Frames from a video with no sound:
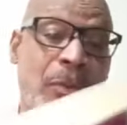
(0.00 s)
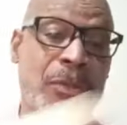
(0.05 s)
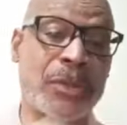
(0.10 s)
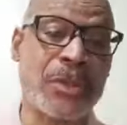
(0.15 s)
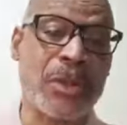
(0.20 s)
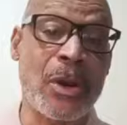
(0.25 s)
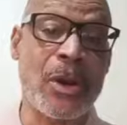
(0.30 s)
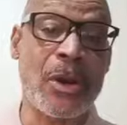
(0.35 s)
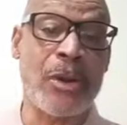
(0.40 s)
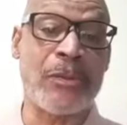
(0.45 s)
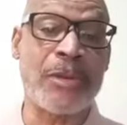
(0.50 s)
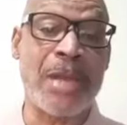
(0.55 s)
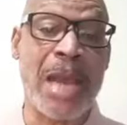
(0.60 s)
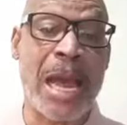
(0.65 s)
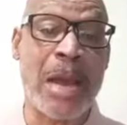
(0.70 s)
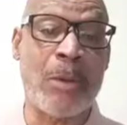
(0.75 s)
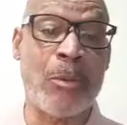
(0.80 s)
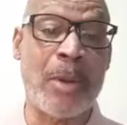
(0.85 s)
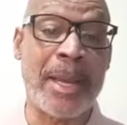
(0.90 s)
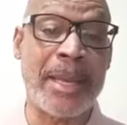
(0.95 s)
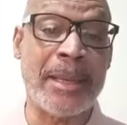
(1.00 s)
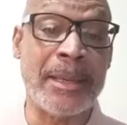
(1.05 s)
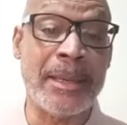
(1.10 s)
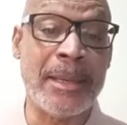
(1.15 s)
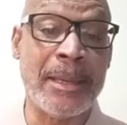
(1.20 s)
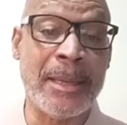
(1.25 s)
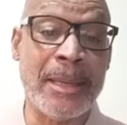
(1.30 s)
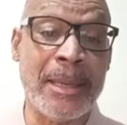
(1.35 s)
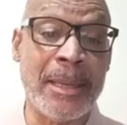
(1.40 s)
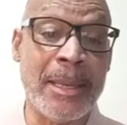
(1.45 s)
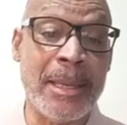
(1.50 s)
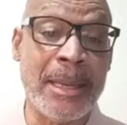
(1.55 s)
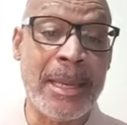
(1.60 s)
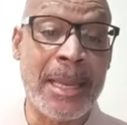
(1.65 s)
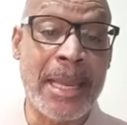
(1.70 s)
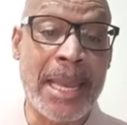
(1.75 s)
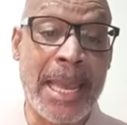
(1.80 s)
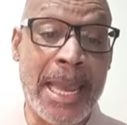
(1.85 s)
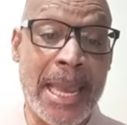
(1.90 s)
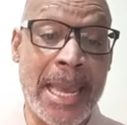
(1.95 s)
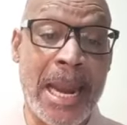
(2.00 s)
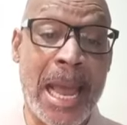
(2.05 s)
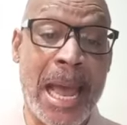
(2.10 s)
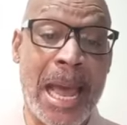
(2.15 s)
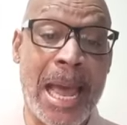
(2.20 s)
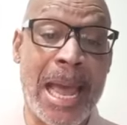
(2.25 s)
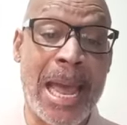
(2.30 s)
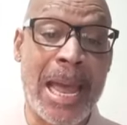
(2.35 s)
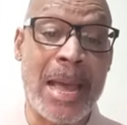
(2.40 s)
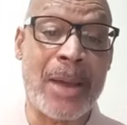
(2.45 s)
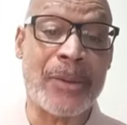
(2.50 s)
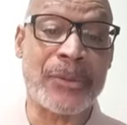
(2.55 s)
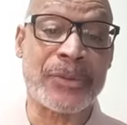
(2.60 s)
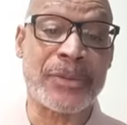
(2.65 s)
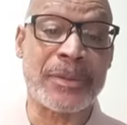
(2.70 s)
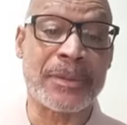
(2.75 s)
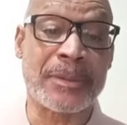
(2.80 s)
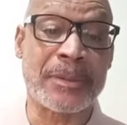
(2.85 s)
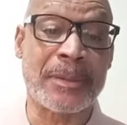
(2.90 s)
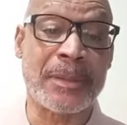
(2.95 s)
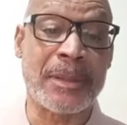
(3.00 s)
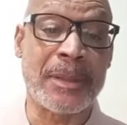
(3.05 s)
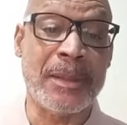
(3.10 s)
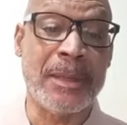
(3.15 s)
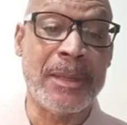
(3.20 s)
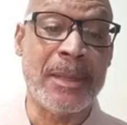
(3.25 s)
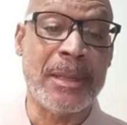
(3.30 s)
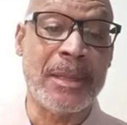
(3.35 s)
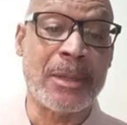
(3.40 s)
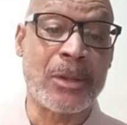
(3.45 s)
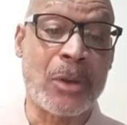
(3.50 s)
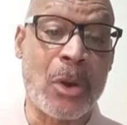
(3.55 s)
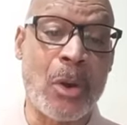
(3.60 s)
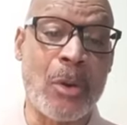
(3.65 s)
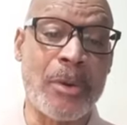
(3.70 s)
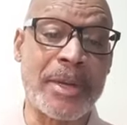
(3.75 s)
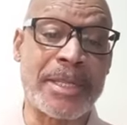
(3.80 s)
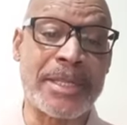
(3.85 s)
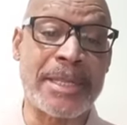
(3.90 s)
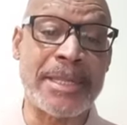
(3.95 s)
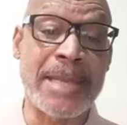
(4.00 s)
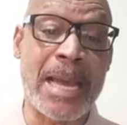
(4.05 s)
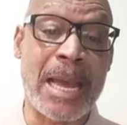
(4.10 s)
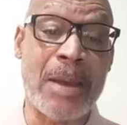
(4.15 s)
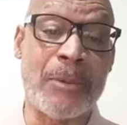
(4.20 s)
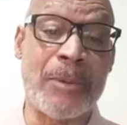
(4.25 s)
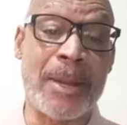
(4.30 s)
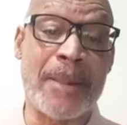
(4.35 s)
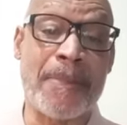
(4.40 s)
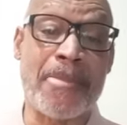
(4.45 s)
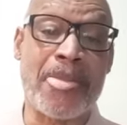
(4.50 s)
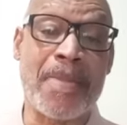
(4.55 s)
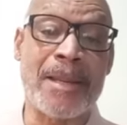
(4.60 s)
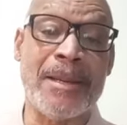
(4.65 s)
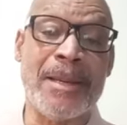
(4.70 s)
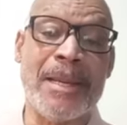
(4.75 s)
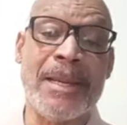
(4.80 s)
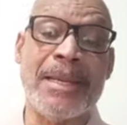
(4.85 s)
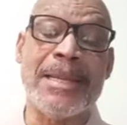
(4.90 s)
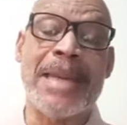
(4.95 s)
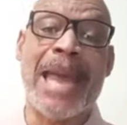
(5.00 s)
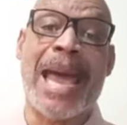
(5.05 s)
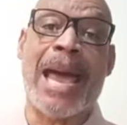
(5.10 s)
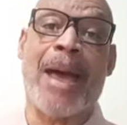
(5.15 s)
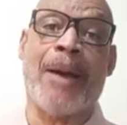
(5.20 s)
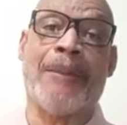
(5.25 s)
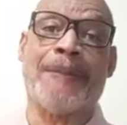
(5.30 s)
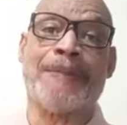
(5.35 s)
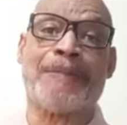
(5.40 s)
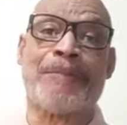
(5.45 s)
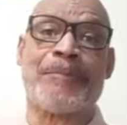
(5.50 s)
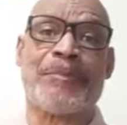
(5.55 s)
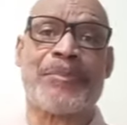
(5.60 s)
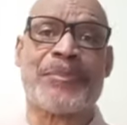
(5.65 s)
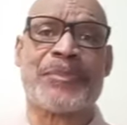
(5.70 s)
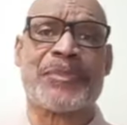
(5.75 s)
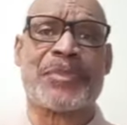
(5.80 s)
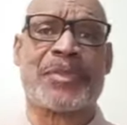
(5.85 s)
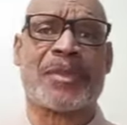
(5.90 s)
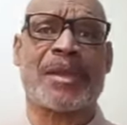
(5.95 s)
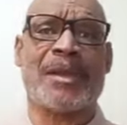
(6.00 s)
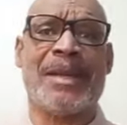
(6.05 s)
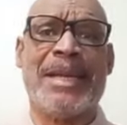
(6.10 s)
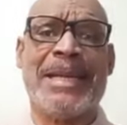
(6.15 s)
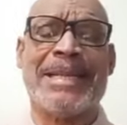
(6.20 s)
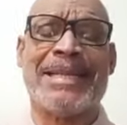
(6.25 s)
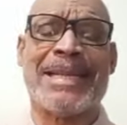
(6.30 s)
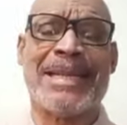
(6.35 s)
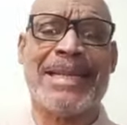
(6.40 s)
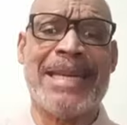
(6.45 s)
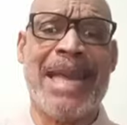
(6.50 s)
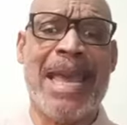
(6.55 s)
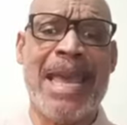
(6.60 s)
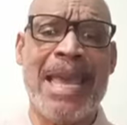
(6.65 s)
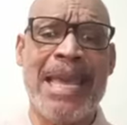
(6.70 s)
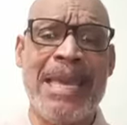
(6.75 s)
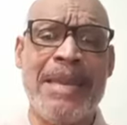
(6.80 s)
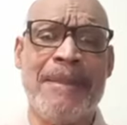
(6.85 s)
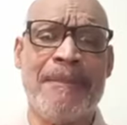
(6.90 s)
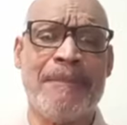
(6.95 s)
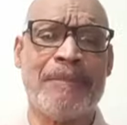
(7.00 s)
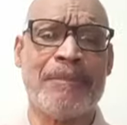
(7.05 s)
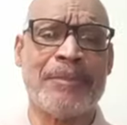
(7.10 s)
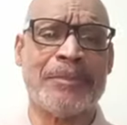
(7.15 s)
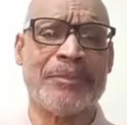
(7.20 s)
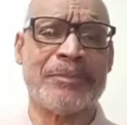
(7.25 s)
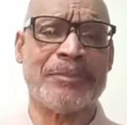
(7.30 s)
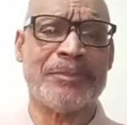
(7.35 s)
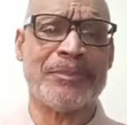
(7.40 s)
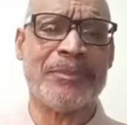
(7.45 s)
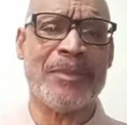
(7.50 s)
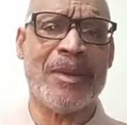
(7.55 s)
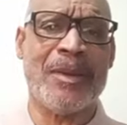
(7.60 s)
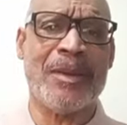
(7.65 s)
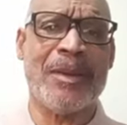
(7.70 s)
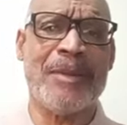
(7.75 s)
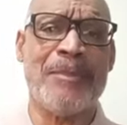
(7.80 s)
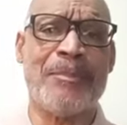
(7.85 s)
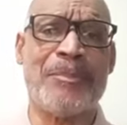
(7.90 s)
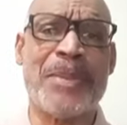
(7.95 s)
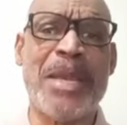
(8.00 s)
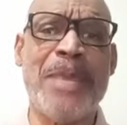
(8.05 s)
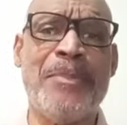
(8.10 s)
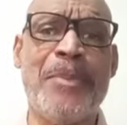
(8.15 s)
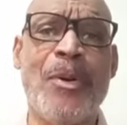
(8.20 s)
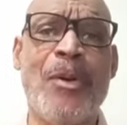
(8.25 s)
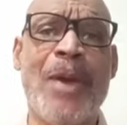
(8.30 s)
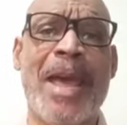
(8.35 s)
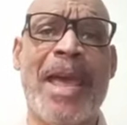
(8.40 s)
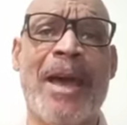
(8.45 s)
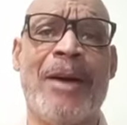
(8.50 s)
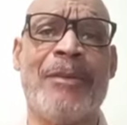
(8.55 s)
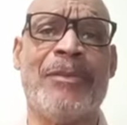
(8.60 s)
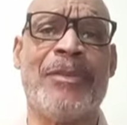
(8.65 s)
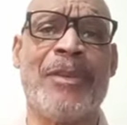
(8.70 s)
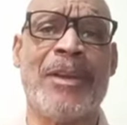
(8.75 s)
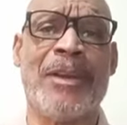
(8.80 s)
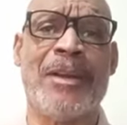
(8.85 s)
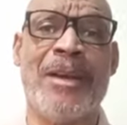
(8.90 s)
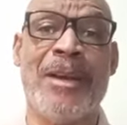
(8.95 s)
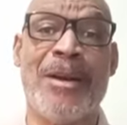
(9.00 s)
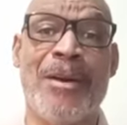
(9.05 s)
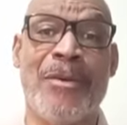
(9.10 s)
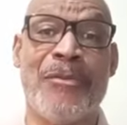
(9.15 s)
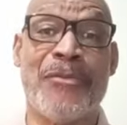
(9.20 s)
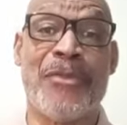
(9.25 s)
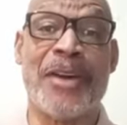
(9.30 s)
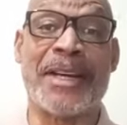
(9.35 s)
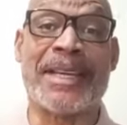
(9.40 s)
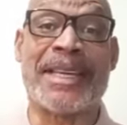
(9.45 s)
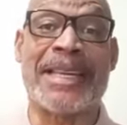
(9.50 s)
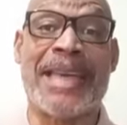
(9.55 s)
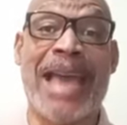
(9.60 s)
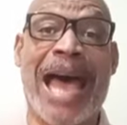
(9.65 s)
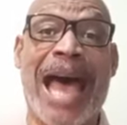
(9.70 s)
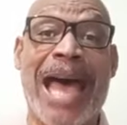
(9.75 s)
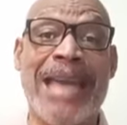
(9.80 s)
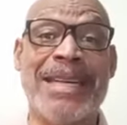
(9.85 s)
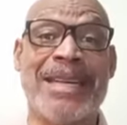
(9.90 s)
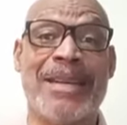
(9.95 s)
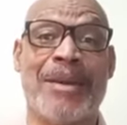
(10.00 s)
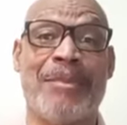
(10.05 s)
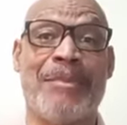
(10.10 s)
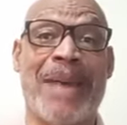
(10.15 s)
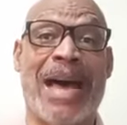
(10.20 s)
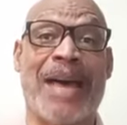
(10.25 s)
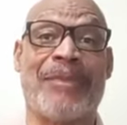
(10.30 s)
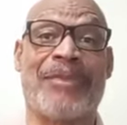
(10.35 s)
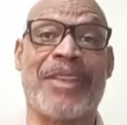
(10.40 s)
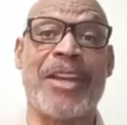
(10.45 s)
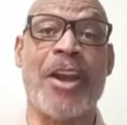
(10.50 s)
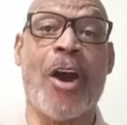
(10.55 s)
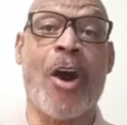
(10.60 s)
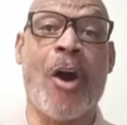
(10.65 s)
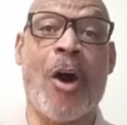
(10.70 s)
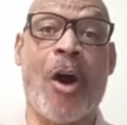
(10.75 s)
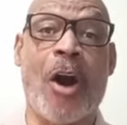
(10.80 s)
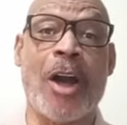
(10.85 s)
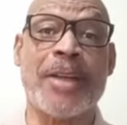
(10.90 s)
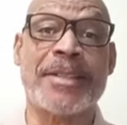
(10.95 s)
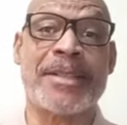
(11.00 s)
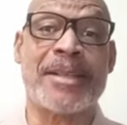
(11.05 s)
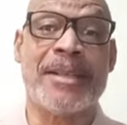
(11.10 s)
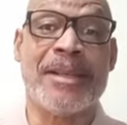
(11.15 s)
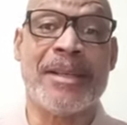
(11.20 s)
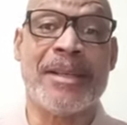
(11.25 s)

to serve Yahweh in our house. Glory to Yahweh. Now, today, people have forgotten about the art